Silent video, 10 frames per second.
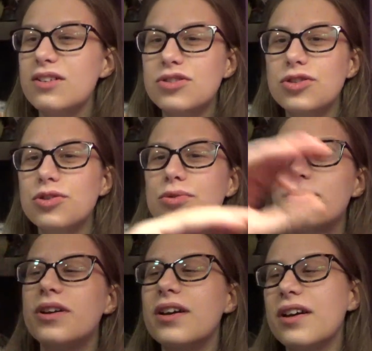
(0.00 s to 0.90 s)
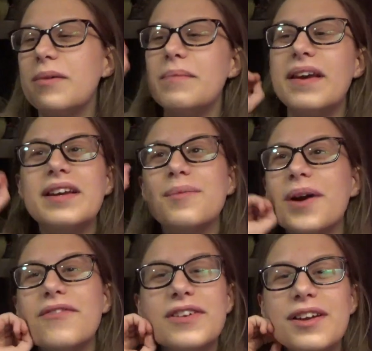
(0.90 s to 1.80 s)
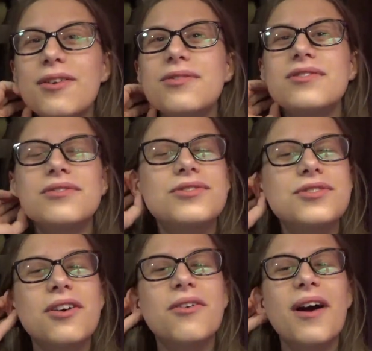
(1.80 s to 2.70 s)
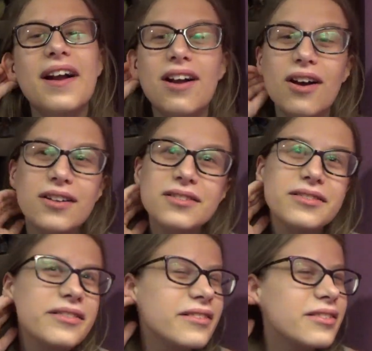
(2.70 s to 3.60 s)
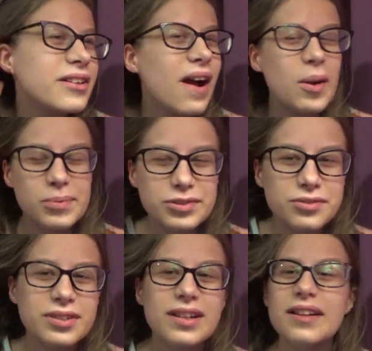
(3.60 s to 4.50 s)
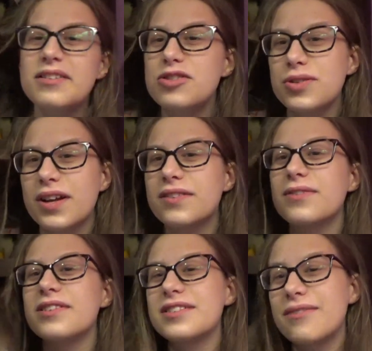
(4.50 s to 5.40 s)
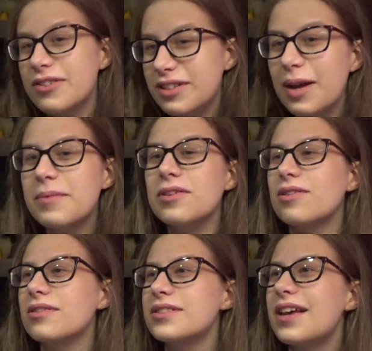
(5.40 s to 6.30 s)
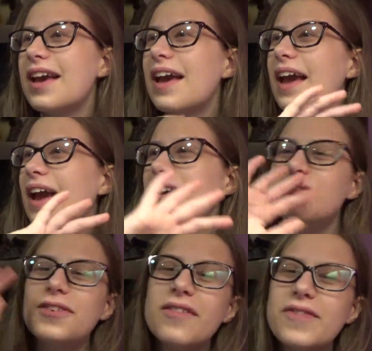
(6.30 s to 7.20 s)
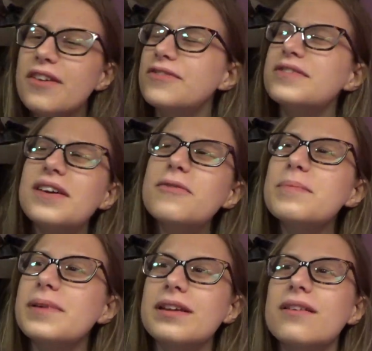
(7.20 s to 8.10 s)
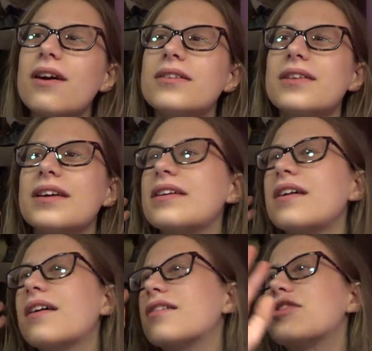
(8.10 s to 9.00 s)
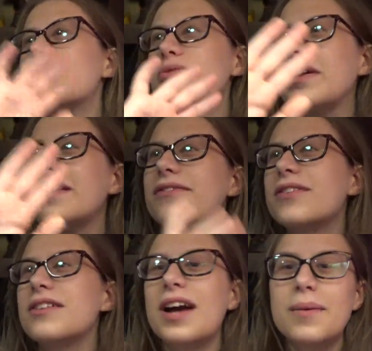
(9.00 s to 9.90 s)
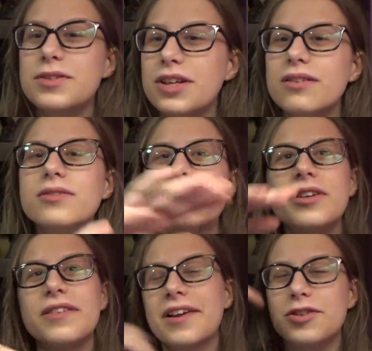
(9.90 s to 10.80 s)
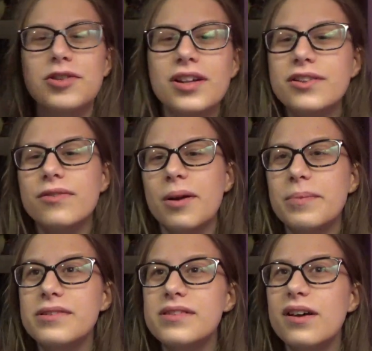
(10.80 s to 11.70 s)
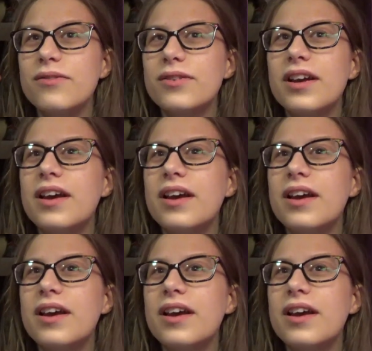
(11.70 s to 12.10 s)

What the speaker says: to making my videos, so I got the opportunity to transfer to 7 Diamond Girls. And if you've never been on like a string of collab channels where you like transfer up and stuff,